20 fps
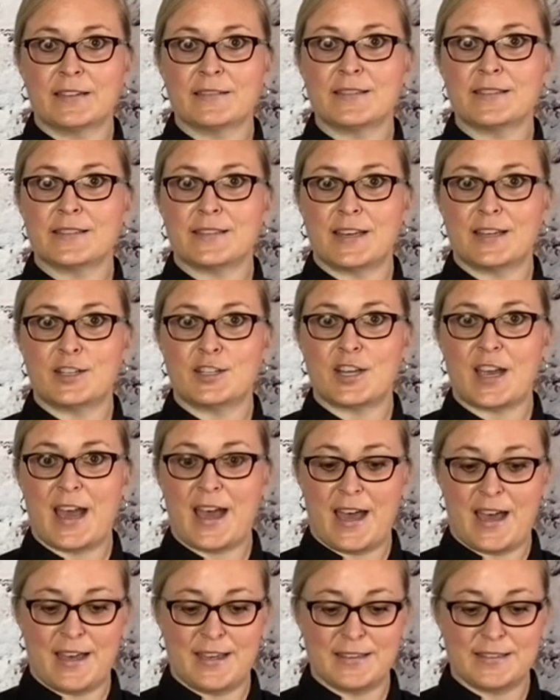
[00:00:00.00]
such
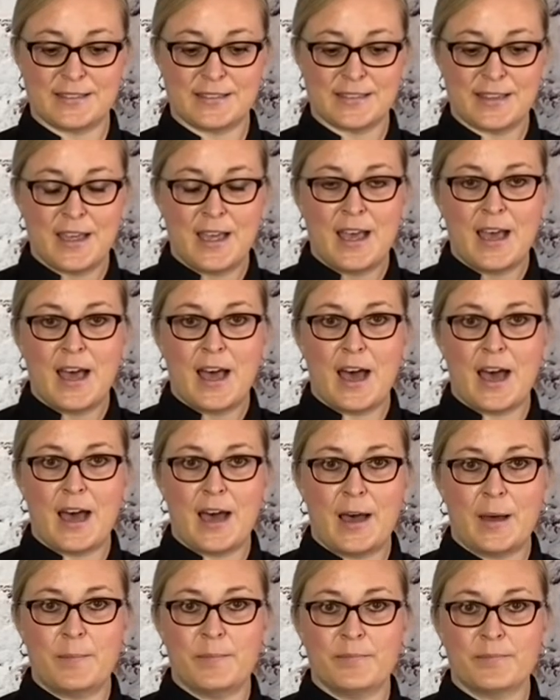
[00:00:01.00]
as
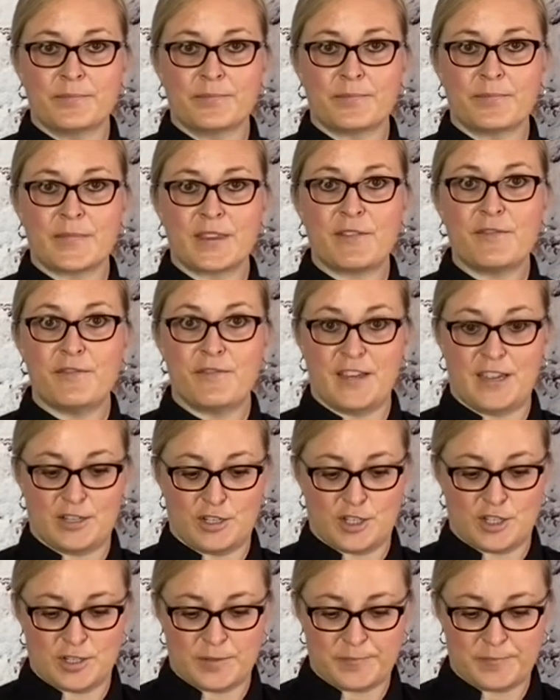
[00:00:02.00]
fish.